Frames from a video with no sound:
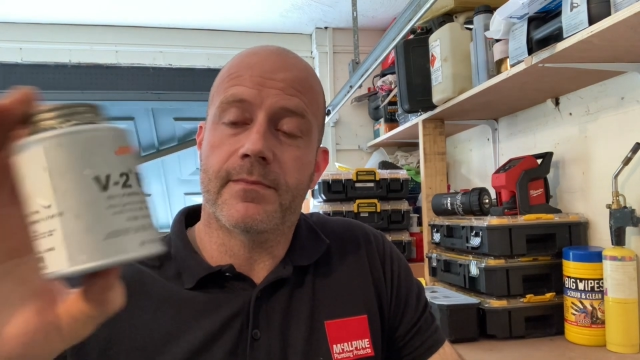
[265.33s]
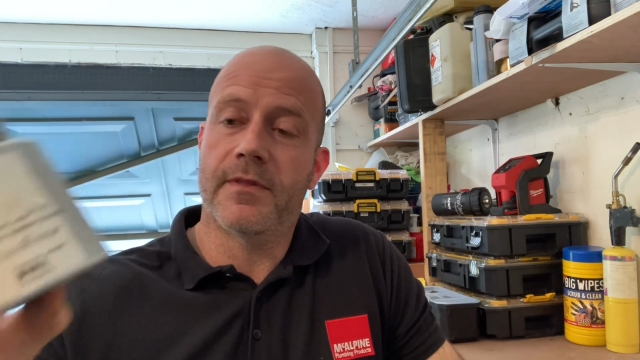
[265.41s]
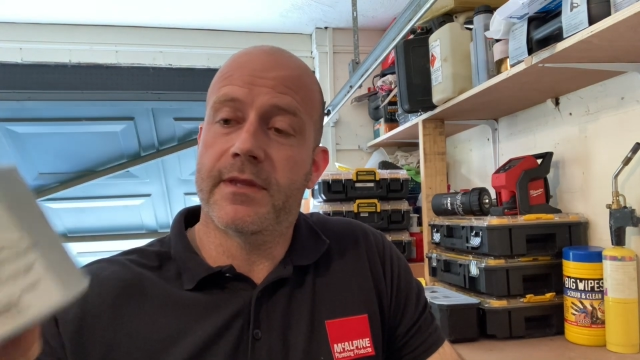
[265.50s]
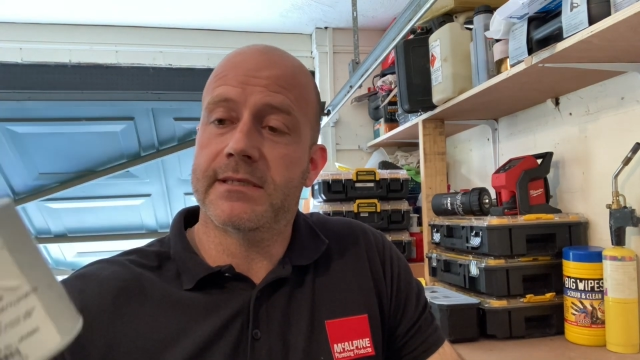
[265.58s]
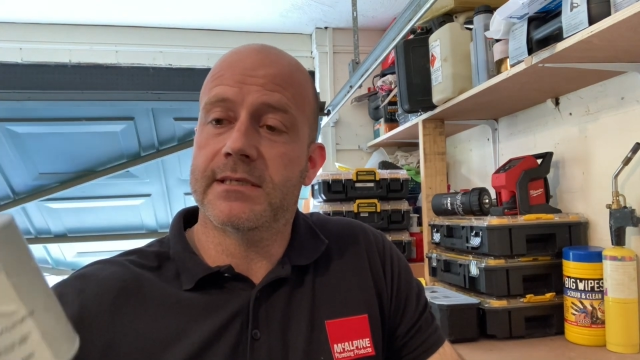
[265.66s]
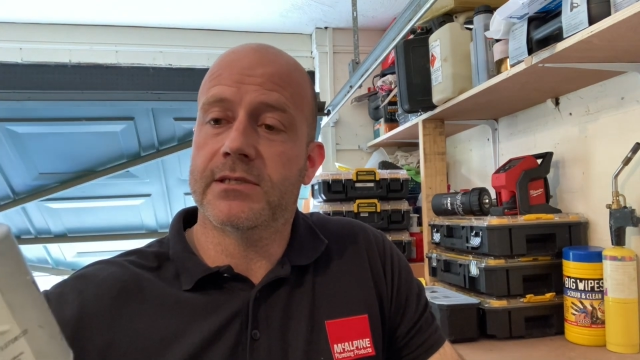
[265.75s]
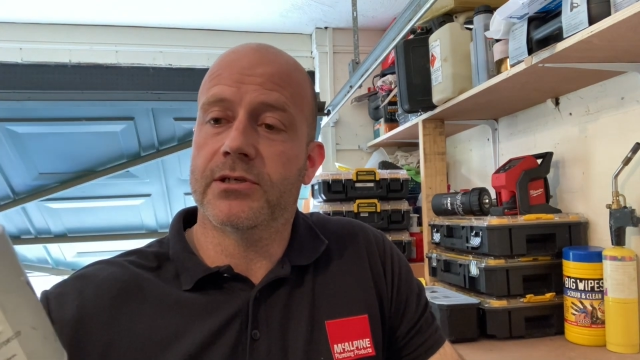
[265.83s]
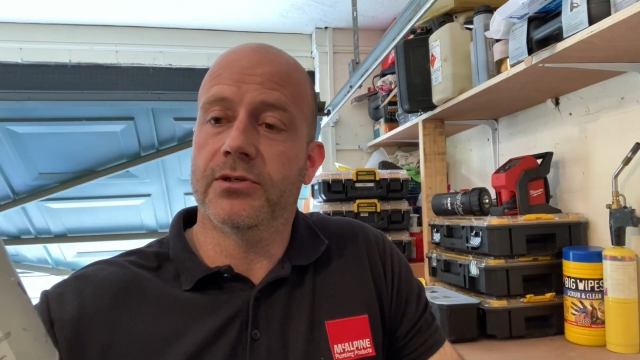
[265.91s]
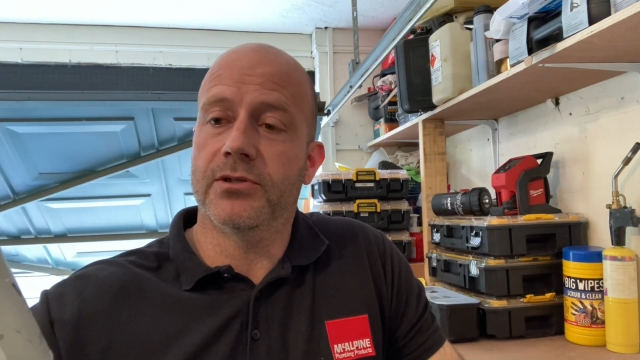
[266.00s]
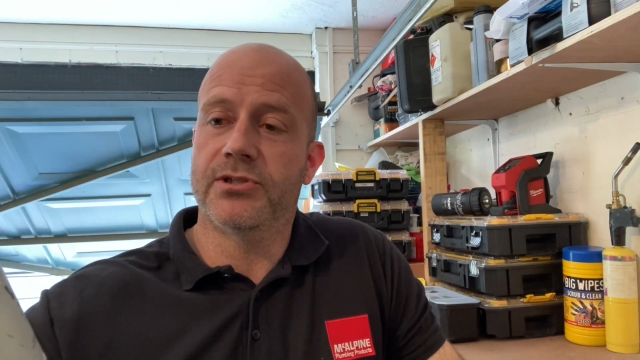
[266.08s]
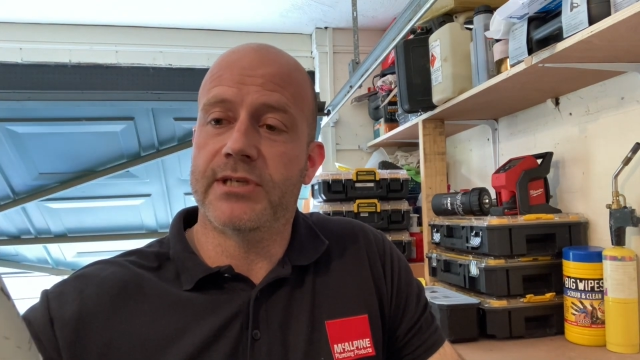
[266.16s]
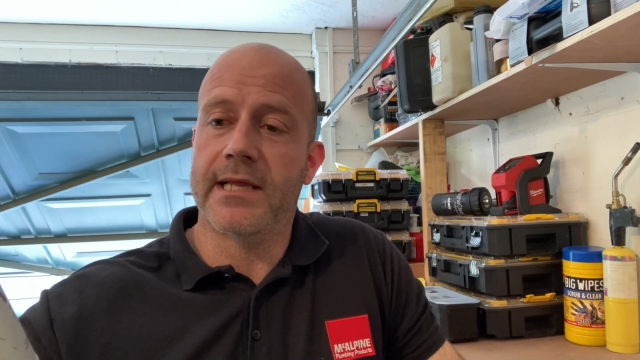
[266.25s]
This is
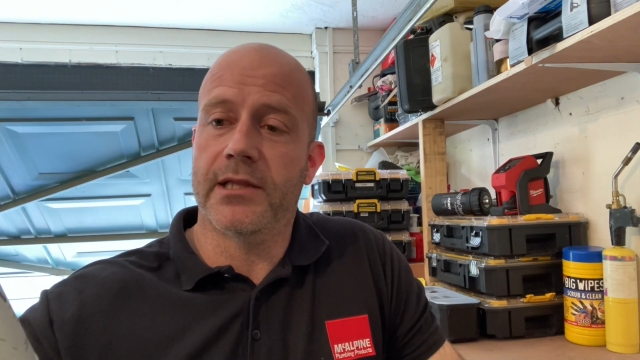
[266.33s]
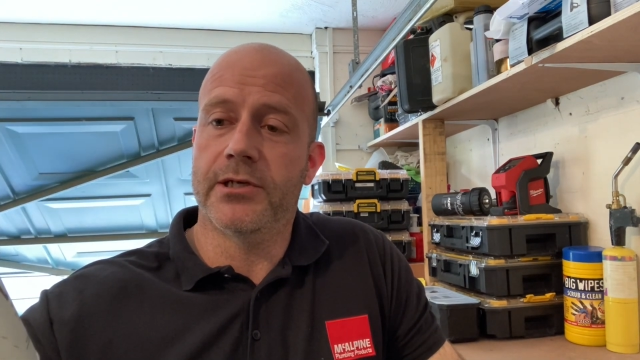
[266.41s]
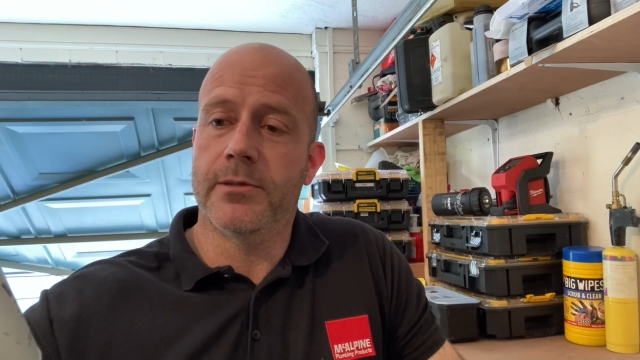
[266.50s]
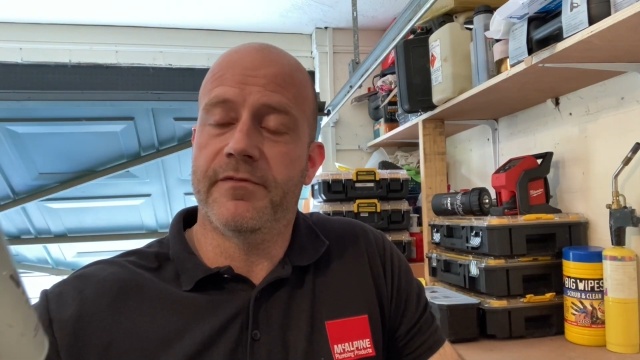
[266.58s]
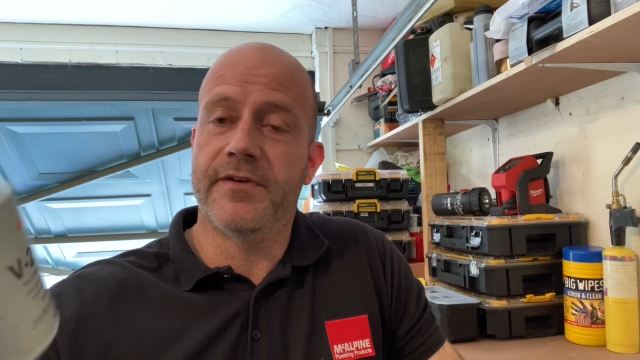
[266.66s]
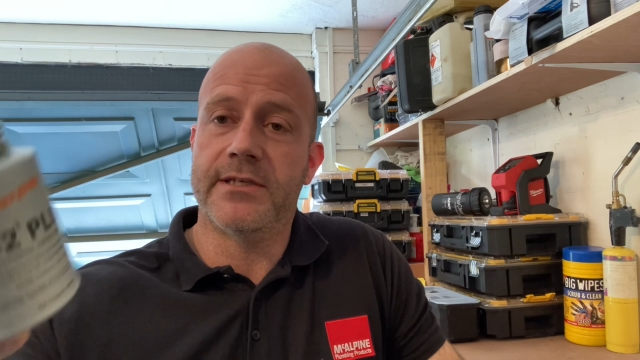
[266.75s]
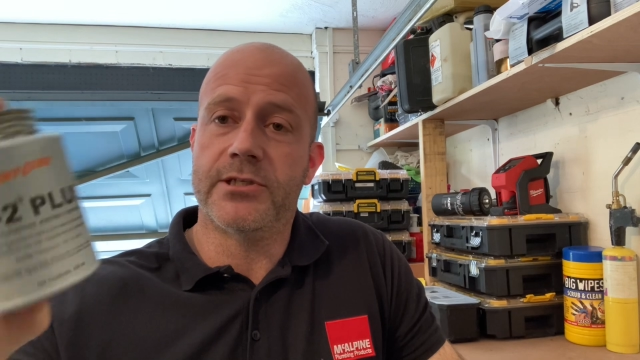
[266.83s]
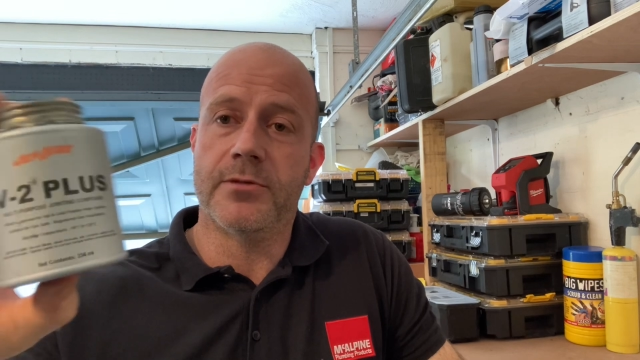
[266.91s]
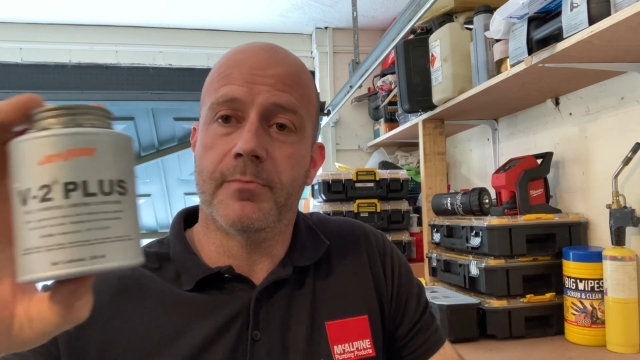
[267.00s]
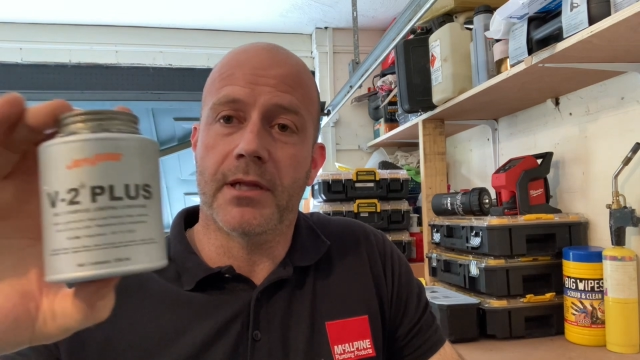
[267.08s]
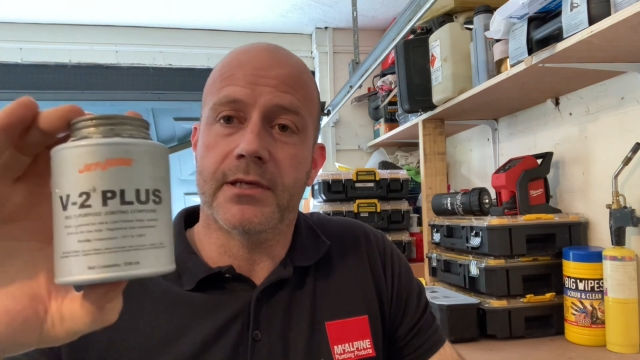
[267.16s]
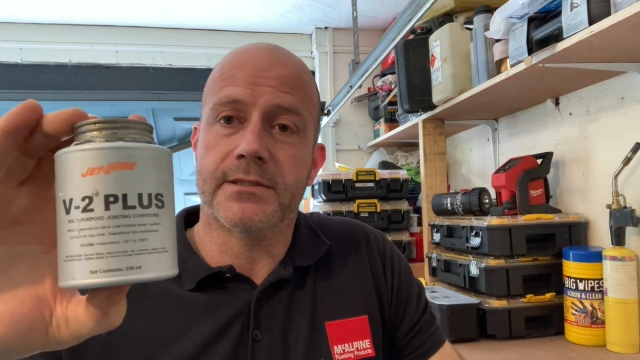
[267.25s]
called Jet Lube
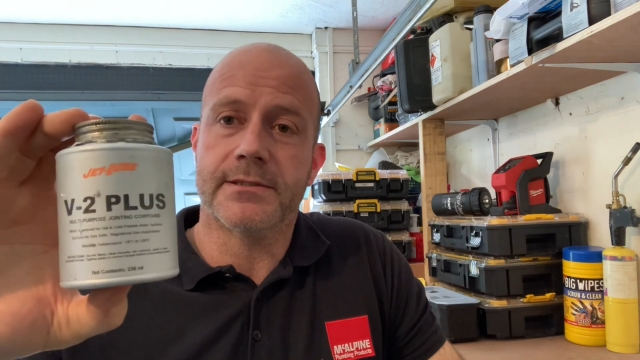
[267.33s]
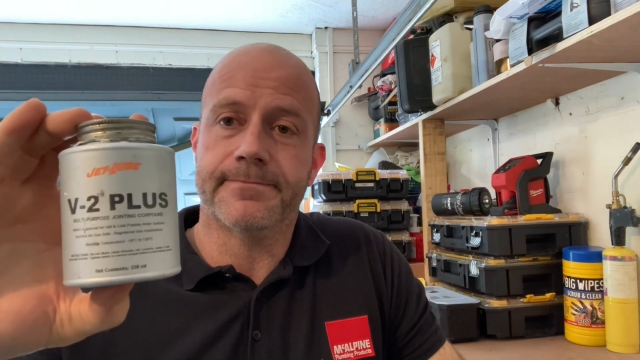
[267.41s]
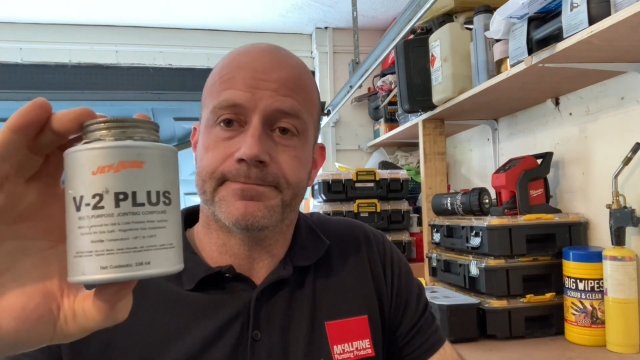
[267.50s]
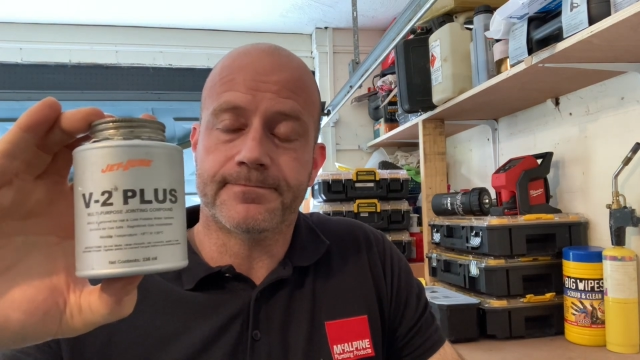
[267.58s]
V2+.